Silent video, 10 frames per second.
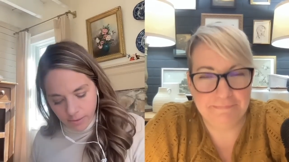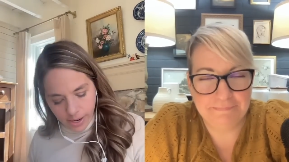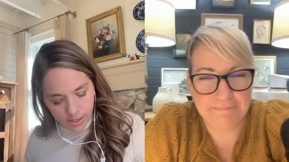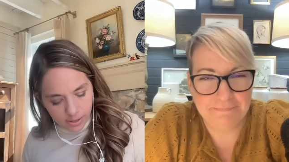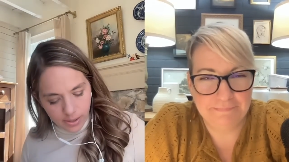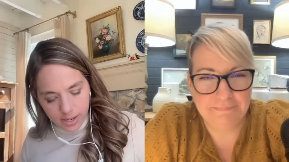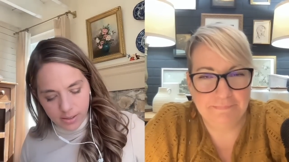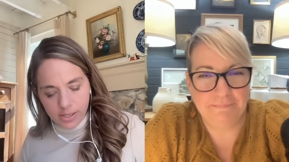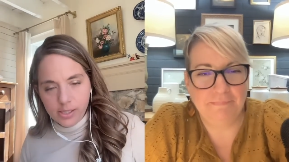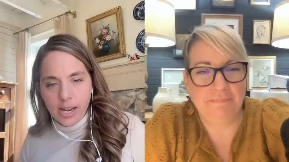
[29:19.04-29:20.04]
Speaker 1: write a lot of
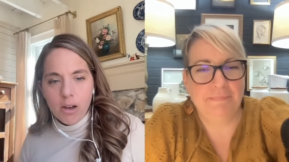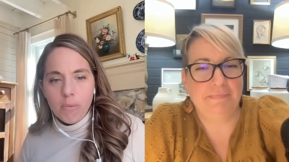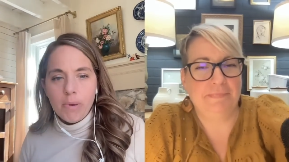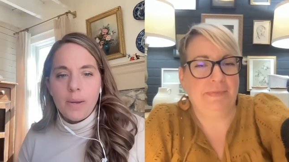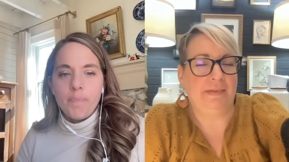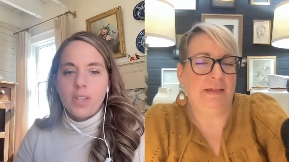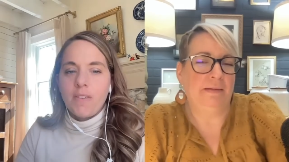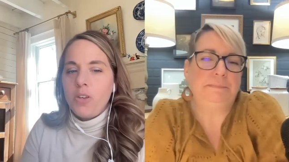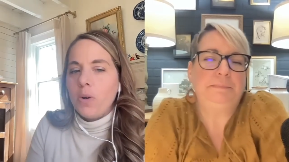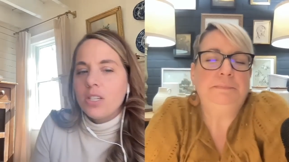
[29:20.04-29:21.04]
these down, but
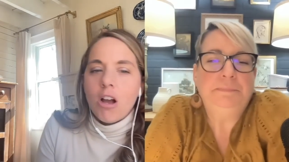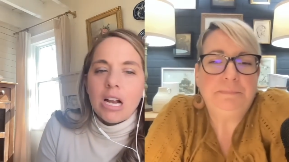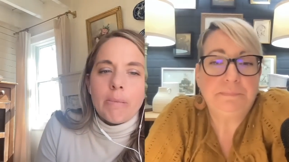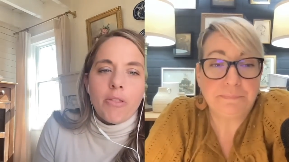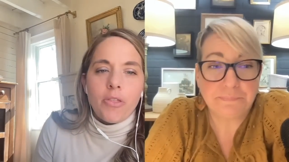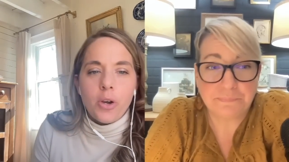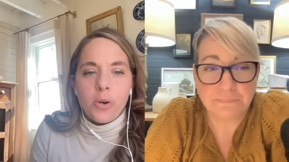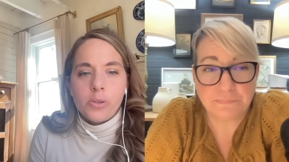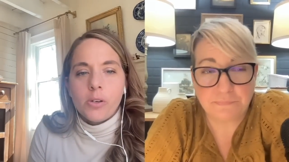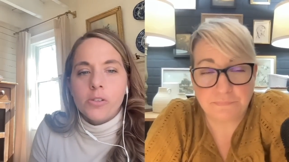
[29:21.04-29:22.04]
if you want to talk about
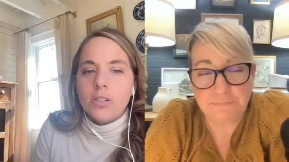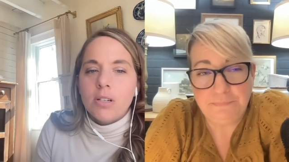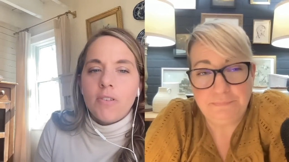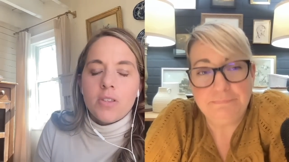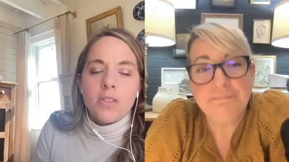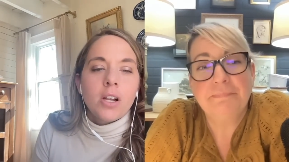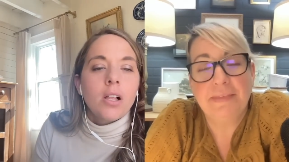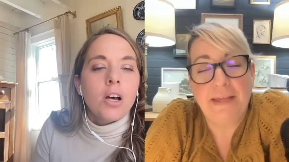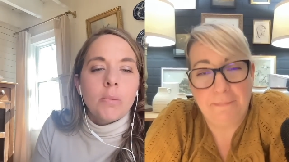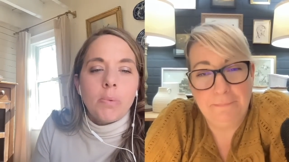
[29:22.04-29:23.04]
those, those are different than the
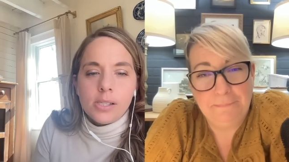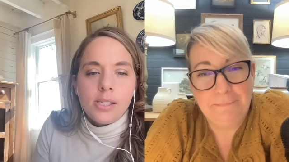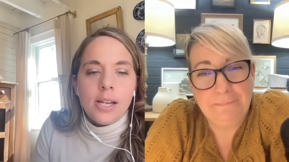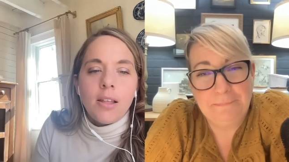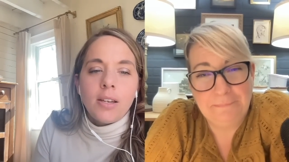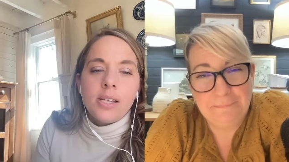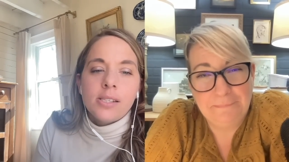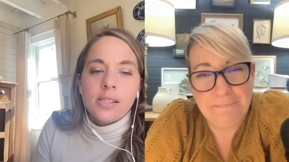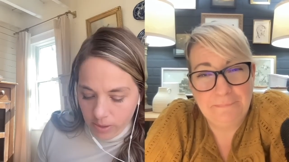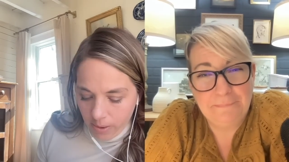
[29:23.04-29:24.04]
clutter
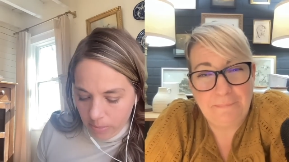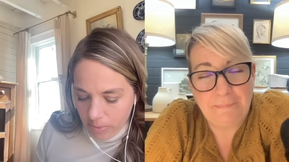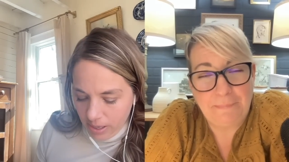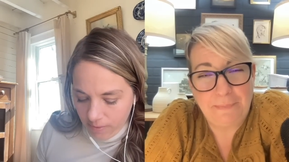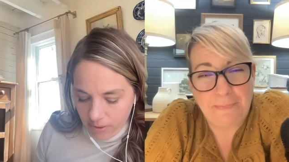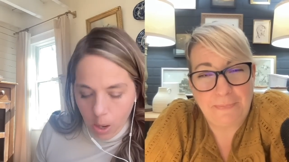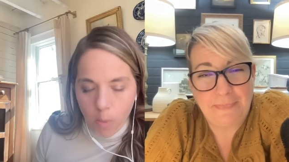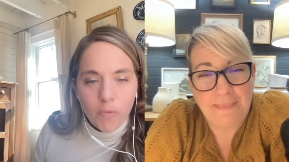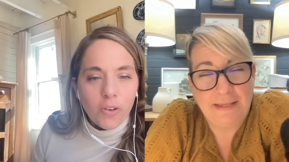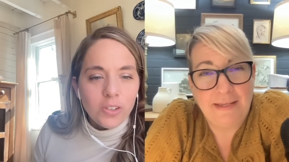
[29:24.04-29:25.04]
personalities. That would be
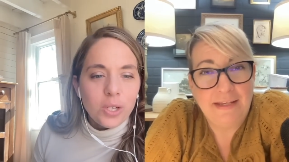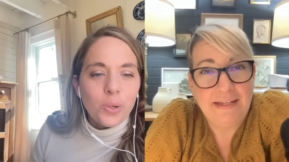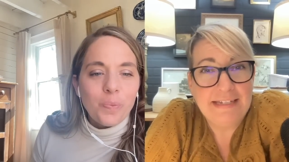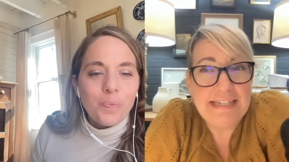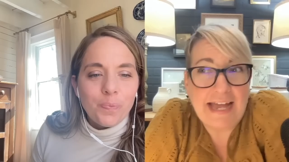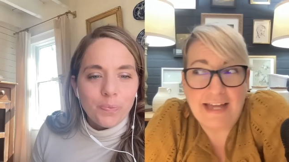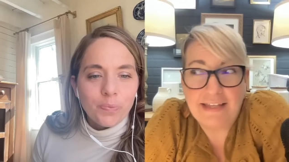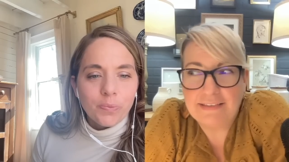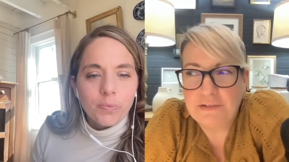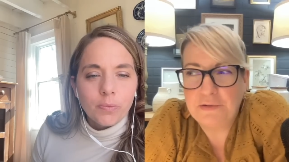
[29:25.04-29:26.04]
helpful
Speaker 2: too.
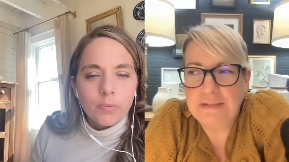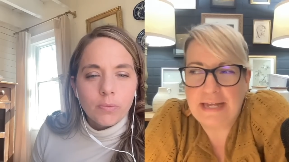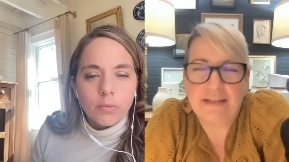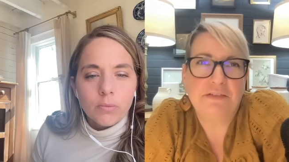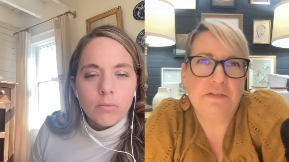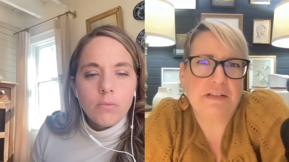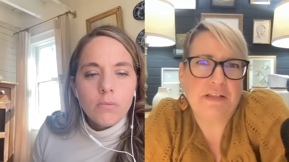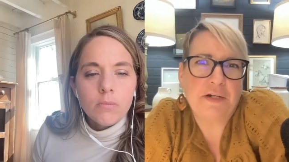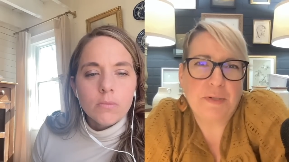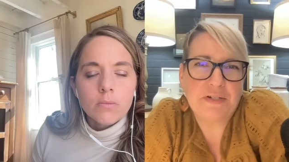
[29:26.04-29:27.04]
Yeah. So, yeah. So the
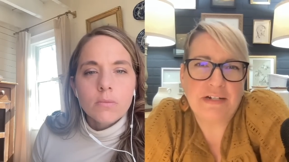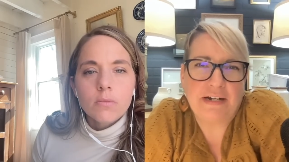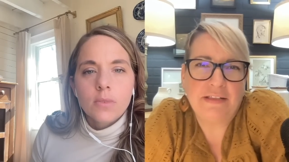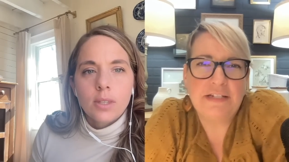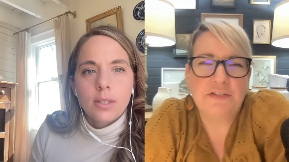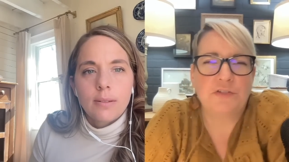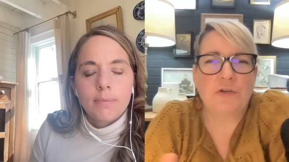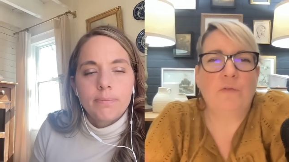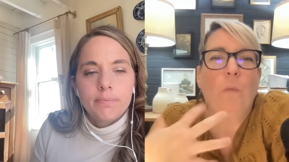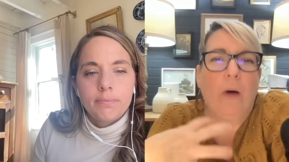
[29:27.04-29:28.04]
clutter personalities are
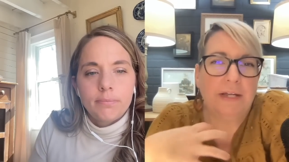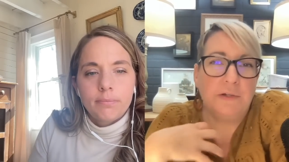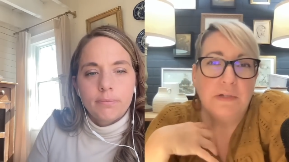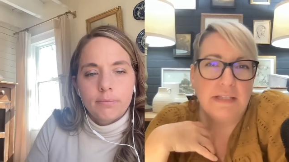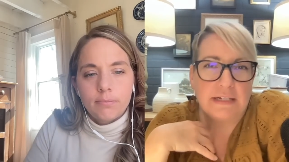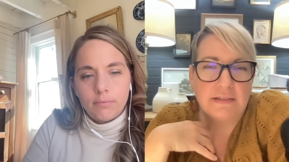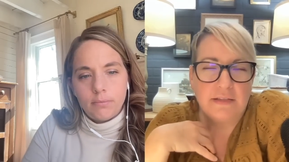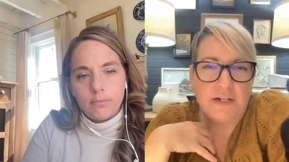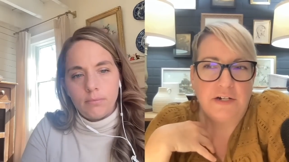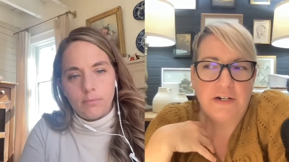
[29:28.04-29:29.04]
sort of why you collect
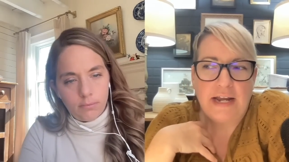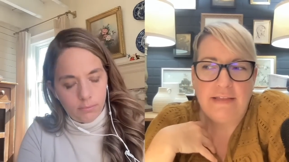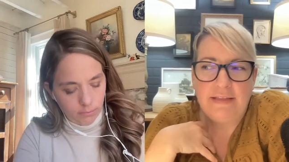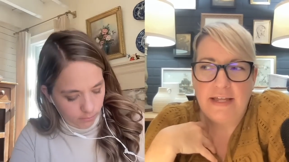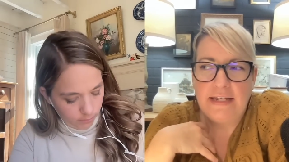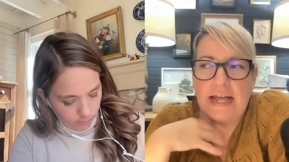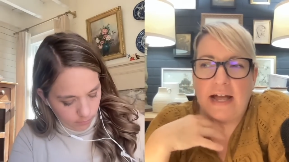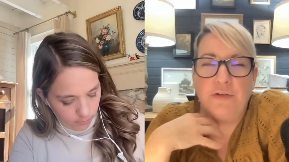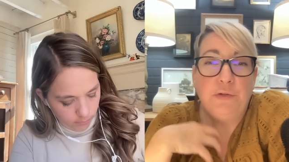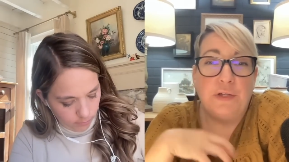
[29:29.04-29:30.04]
clutter and then
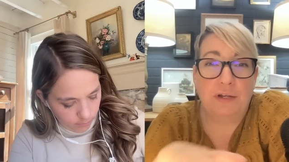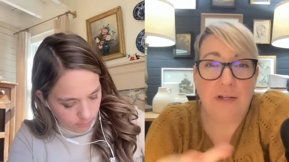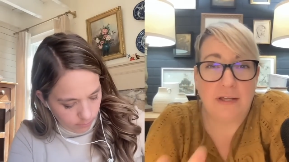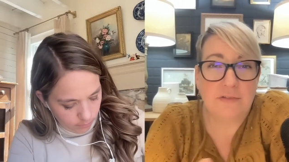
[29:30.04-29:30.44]
how you can